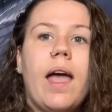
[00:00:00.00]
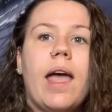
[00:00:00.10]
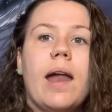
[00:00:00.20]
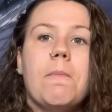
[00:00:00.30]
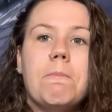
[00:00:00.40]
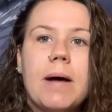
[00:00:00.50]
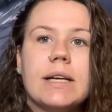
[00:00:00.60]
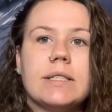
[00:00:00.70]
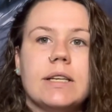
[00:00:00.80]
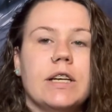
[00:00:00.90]
and
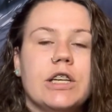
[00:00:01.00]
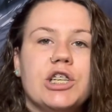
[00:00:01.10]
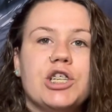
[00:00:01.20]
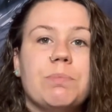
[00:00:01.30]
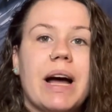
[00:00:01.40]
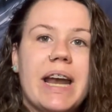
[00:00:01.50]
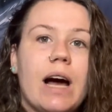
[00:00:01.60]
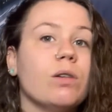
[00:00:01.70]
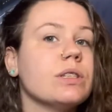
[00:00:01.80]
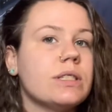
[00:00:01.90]
messaged my
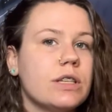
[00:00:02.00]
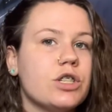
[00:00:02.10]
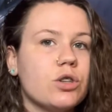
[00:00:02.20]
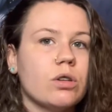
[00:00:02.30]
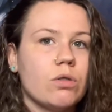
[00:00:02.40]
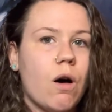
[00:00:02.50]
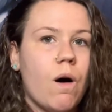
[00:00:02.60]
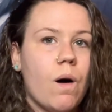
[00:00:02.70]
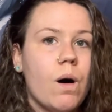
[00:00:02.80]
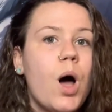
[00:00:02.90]
now
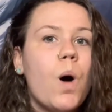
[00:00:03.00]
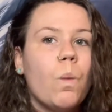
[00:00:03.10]
sister-in-law